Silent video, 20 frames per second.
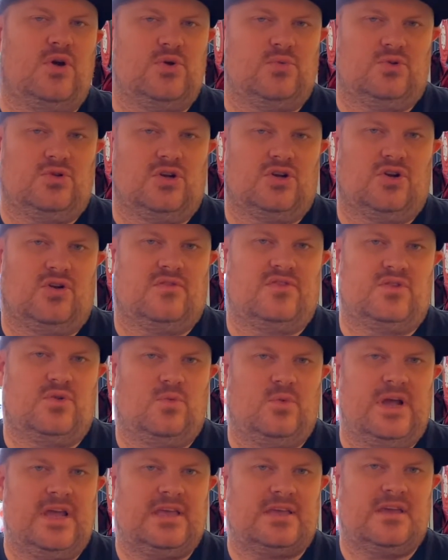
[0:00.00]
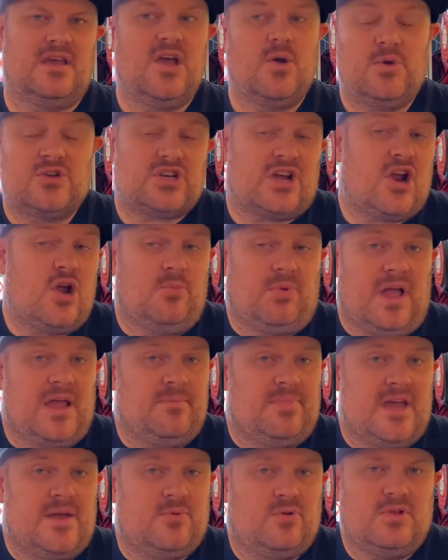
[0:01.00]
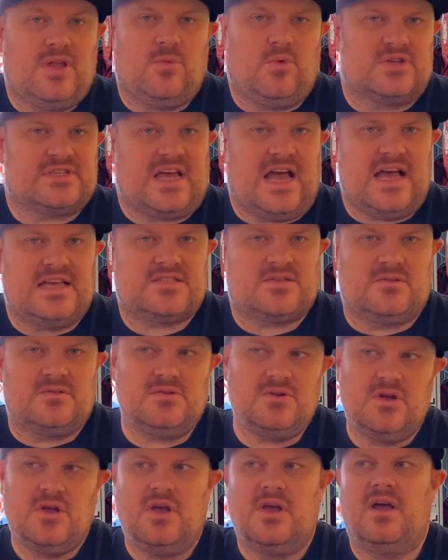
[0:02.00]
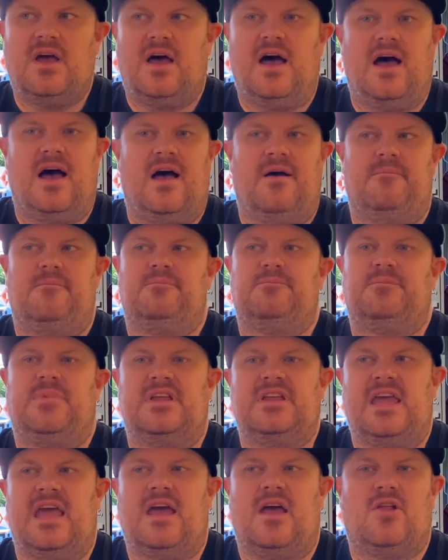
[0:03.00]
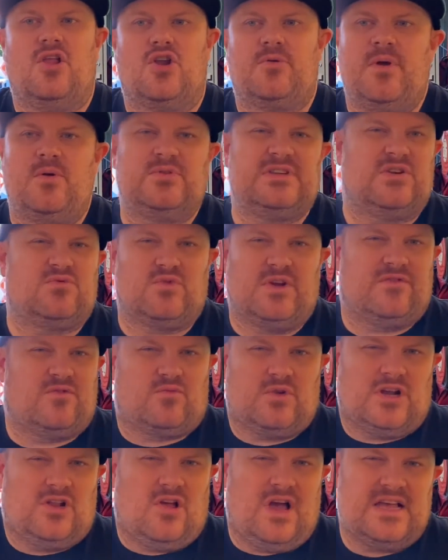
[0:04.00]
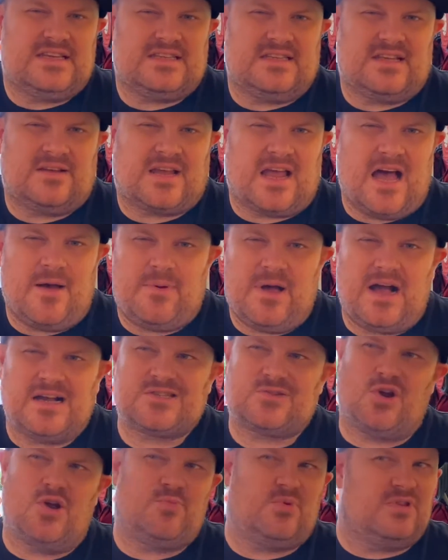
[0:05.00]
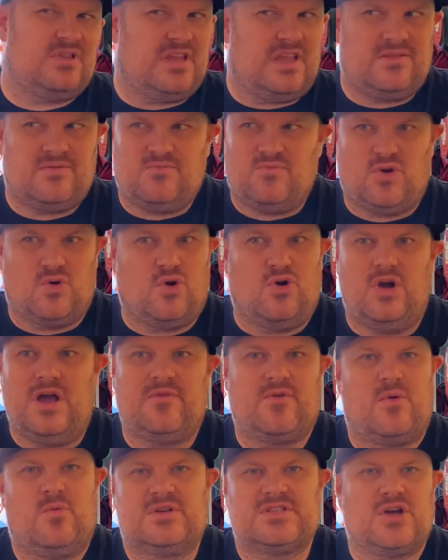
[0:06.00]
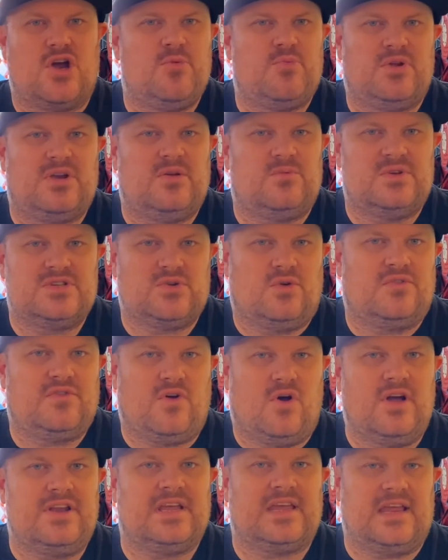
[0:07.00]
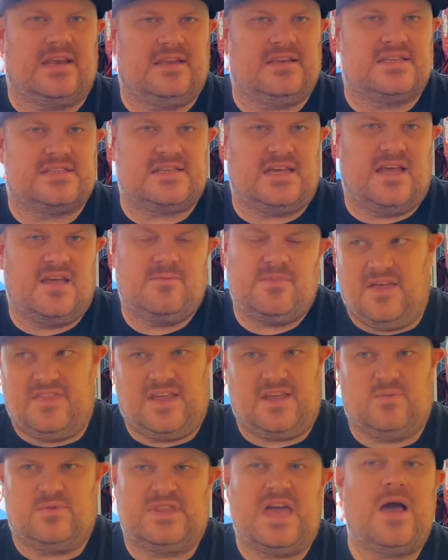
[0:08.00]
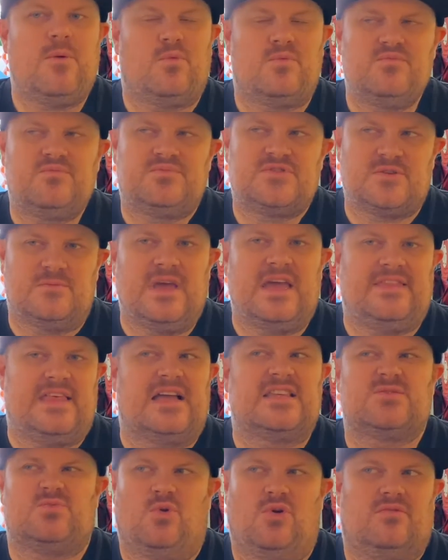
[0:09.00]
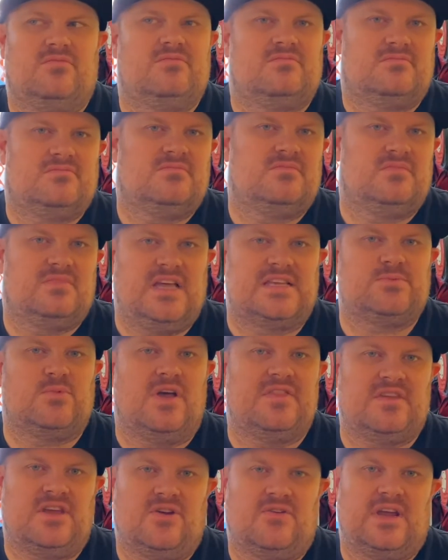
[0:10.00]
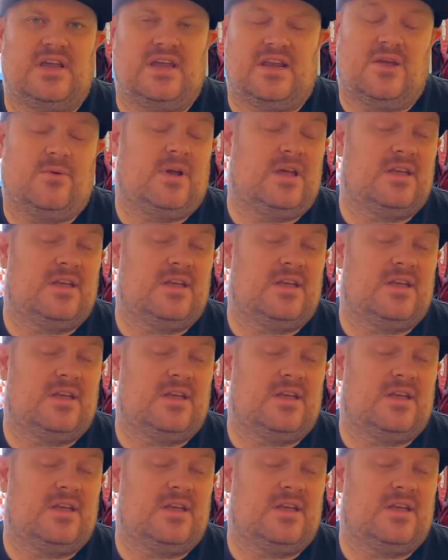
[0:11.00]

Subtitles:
Wollongong for the week, which I don't blame people. It was a hassle. But yeah, a lot of people didn't even realise that the car parks were open, that everyone was open, it was all fine to get into town. But I think that, to me, that's my theory anyway.